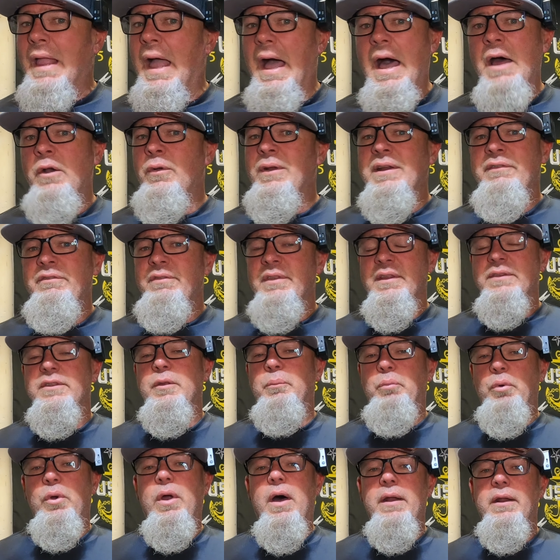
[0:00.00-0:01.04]
I don't even think the
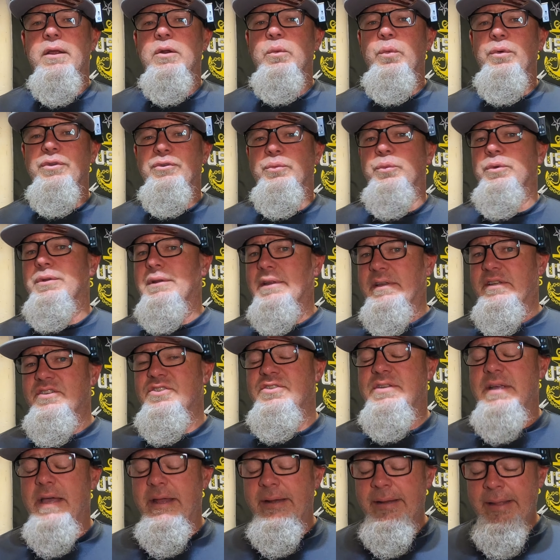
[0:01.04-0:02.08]
product was
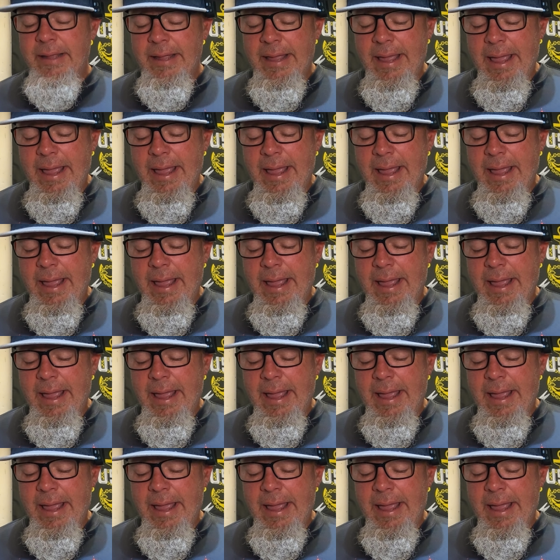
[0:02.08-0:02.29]
released yet,